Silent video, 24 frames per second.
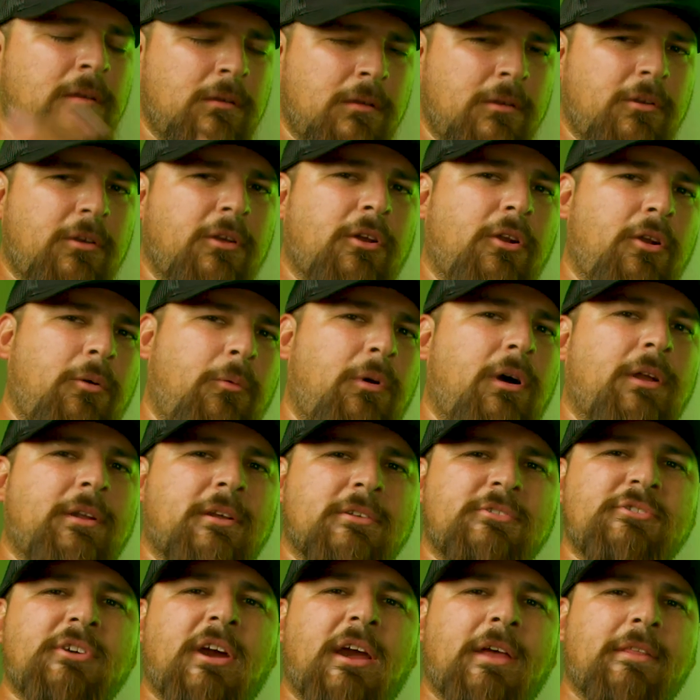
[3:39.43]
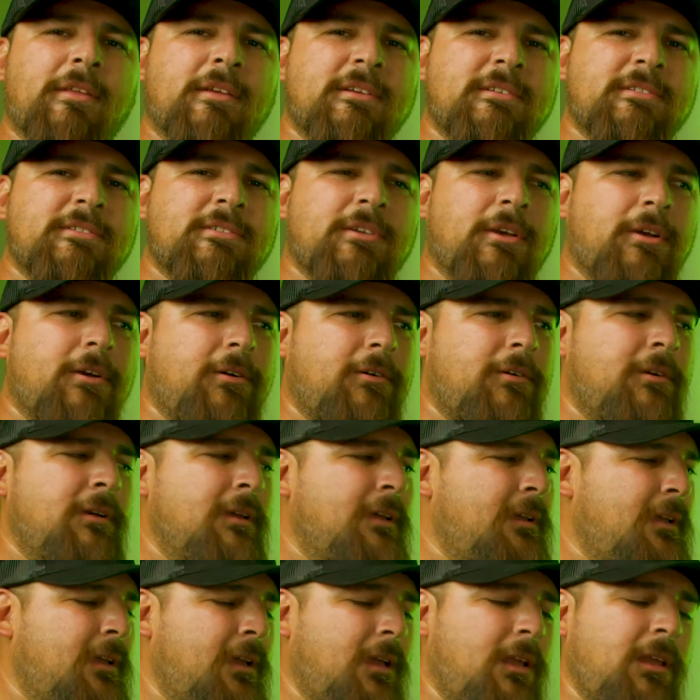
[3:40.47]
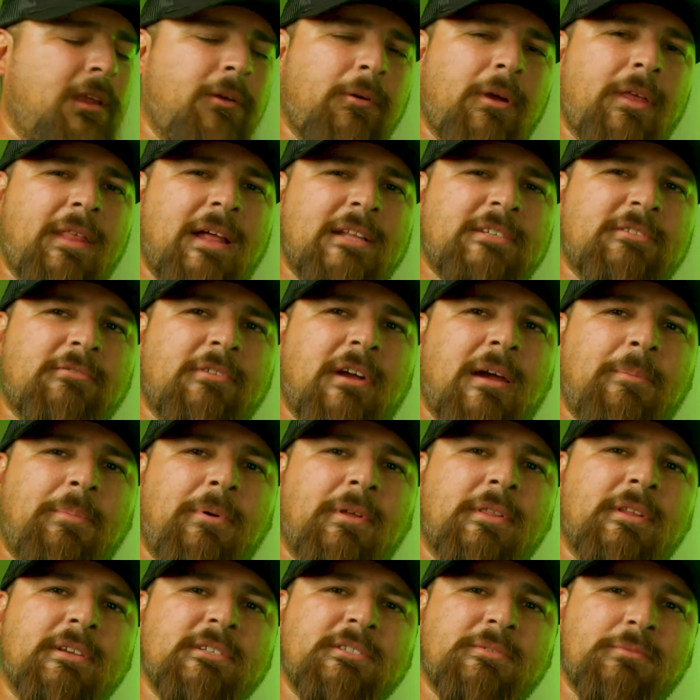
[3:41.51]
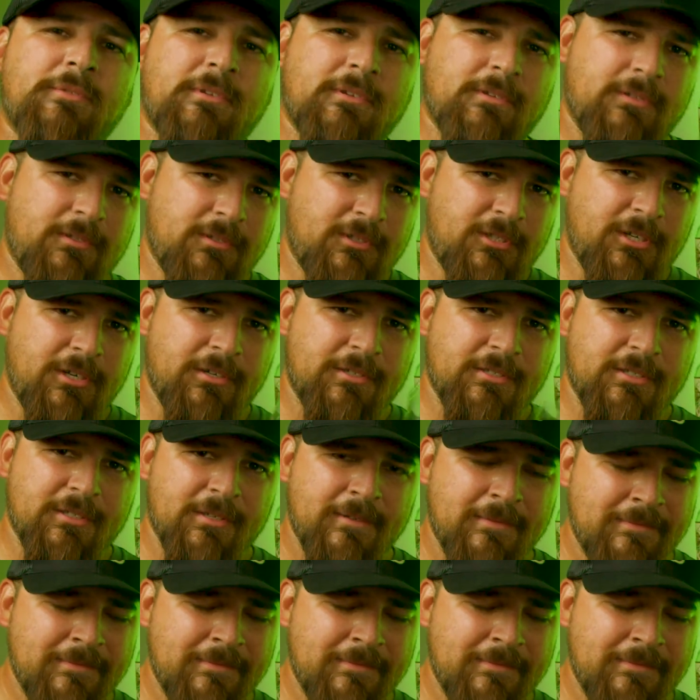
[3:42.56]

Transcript: You're gonna want to try this. So anyway, that's a wrap on this one. Cheers.